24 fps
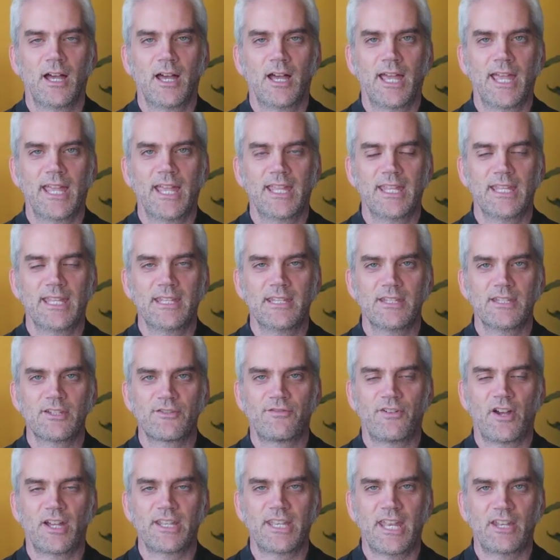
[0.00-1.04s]
a
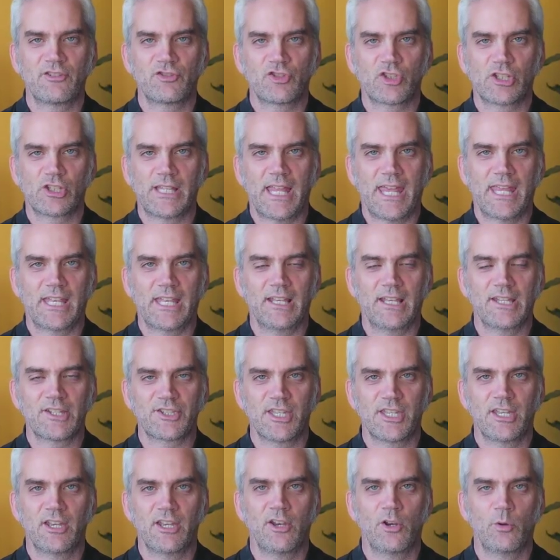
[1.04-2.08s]
financial
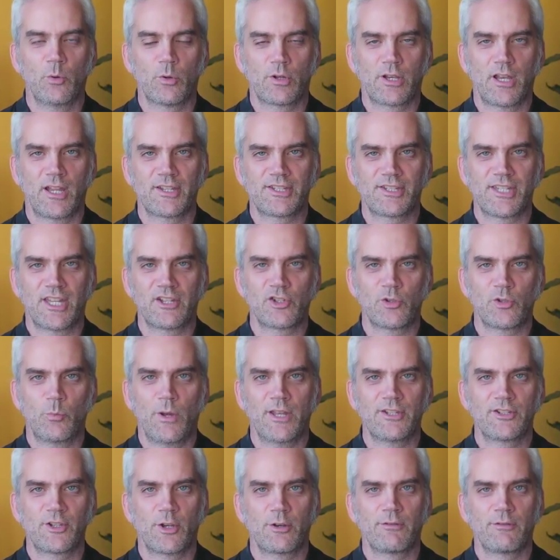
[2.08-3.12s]
analyst in an organization
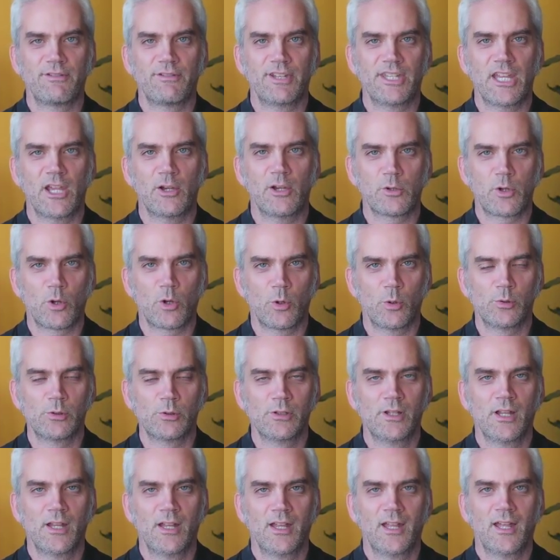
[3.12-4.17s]
went on a video
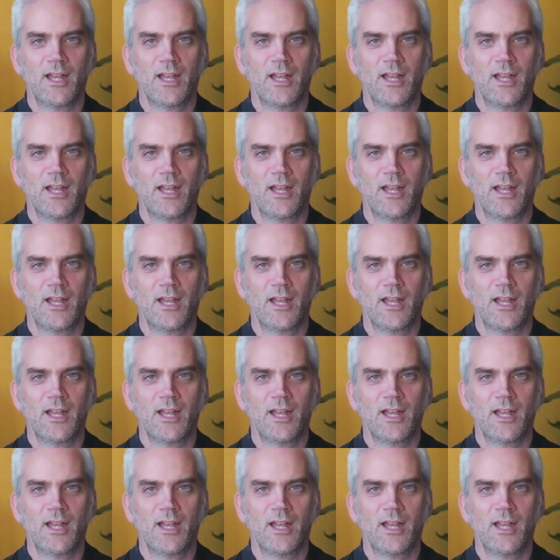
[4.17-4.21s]
call